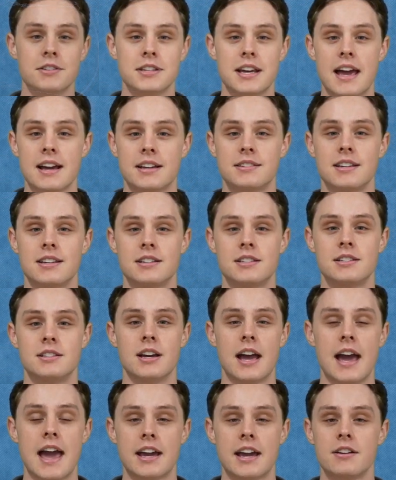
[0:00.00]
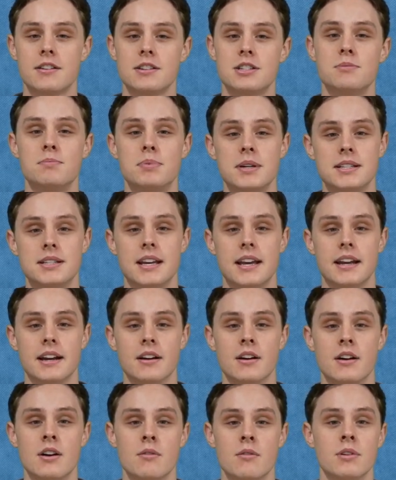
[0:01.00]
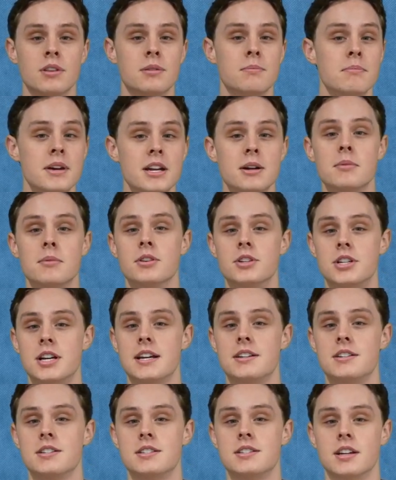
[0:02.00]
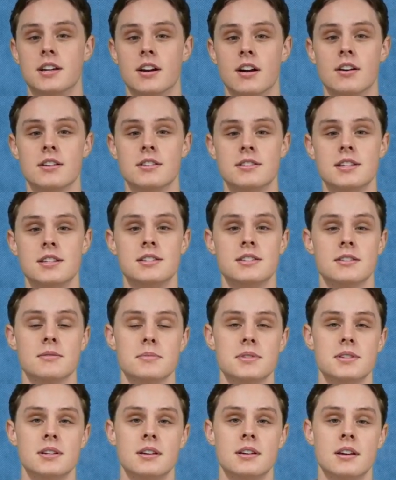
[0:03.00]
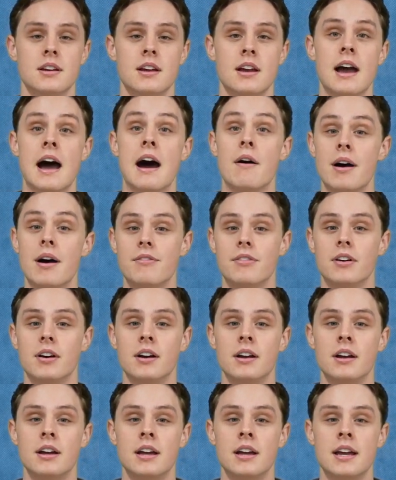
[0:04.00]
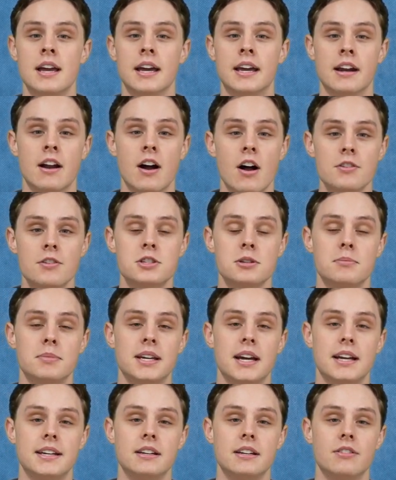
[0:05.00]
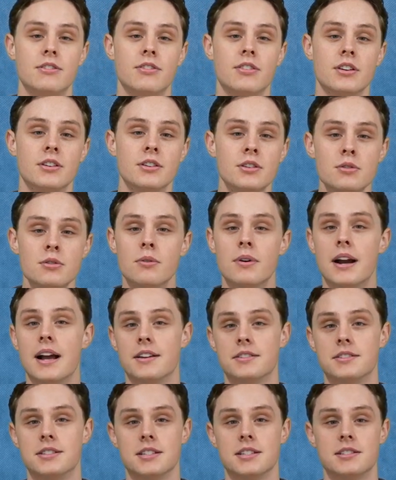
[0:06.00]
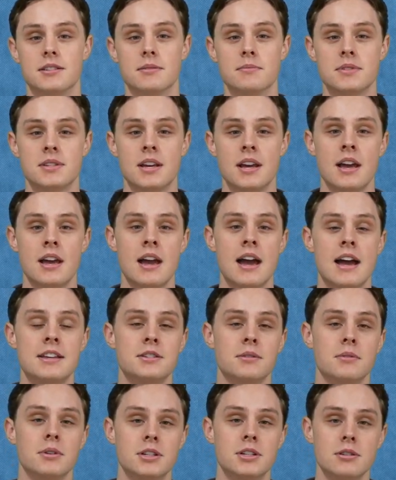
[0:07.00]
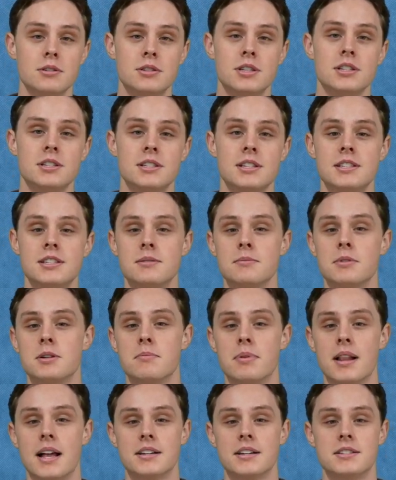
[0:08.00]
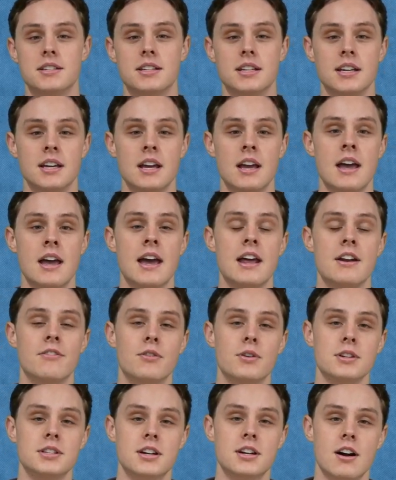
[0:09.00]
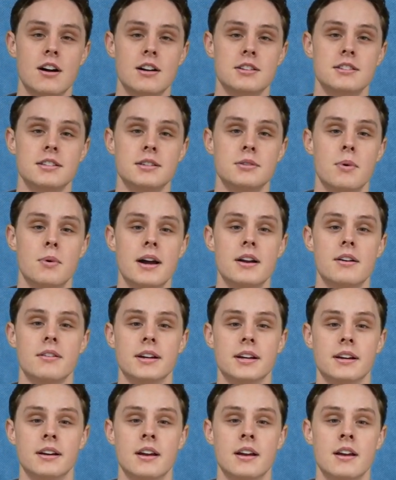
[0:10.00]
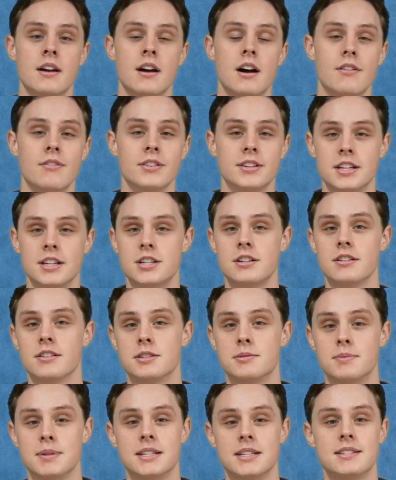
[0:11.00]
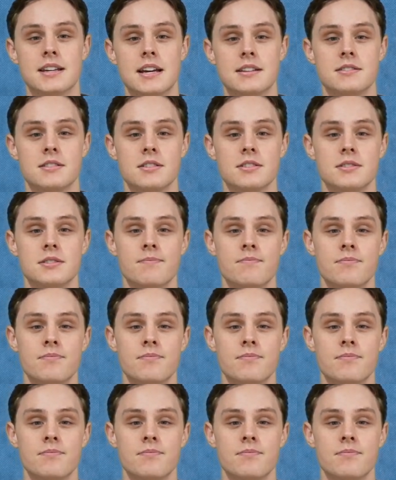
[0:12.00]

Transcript: access to accurate speed data with minimal changes to current systems. However, it can also be ideal for new rail systems as it reduces system complexity and avoids costly wiring of additional speed sensors.